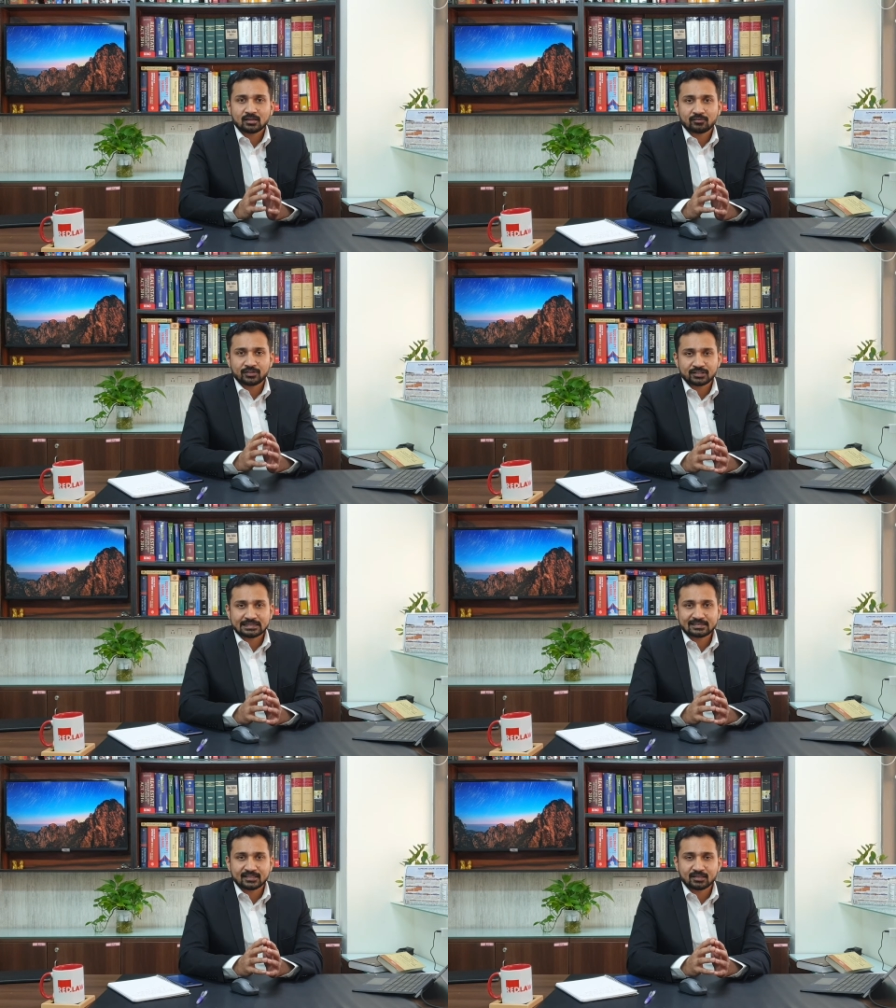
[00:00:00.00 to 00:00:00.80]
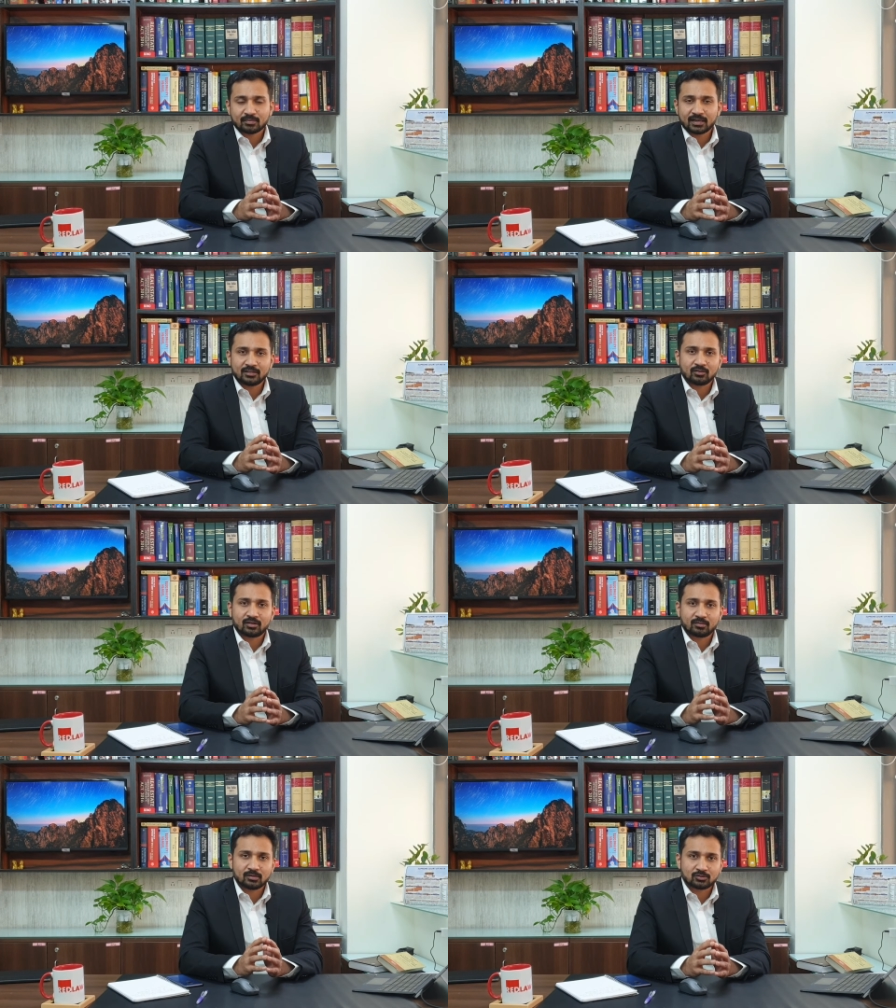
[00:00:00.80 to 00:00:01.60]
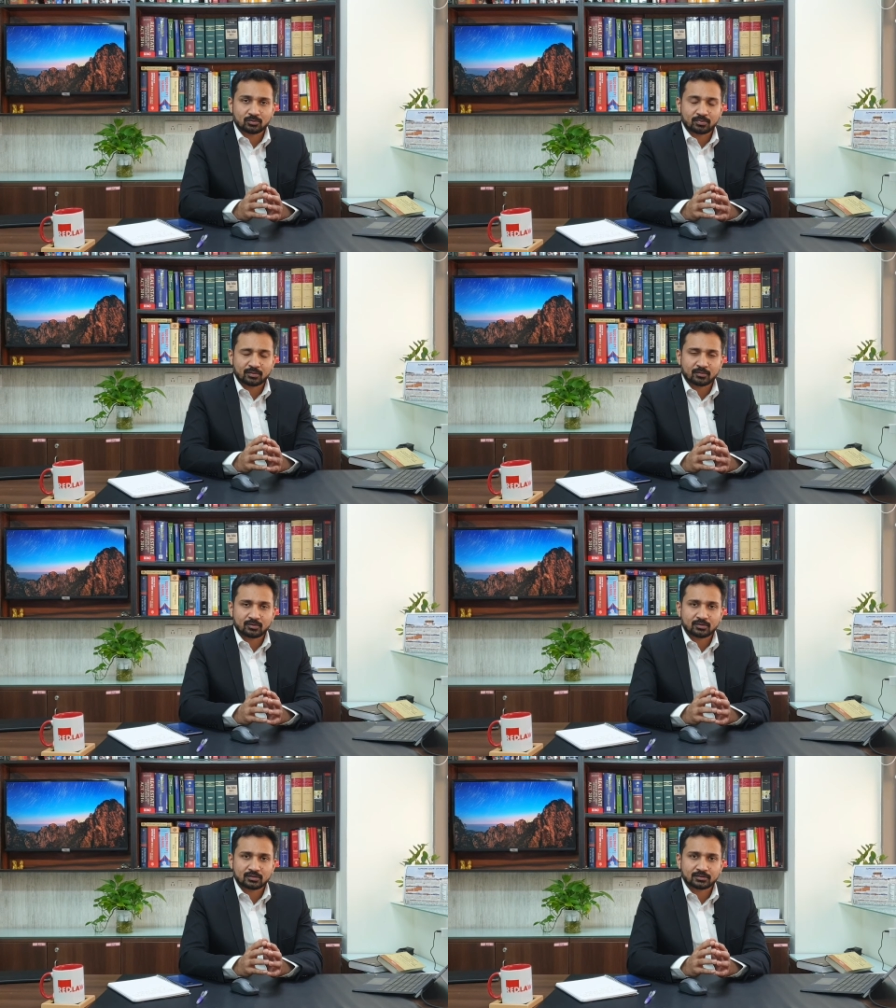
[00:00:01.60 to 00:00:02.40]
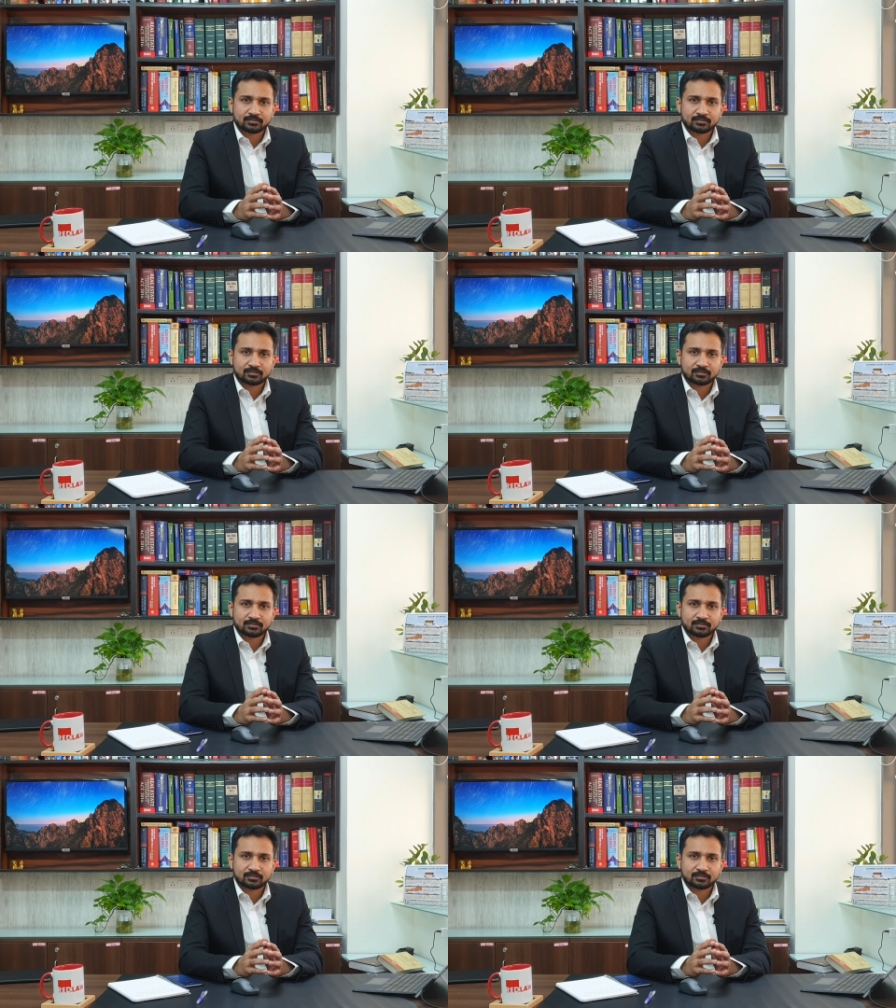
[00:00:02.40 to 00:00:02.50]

which is seen by the Honorable Supreme Court.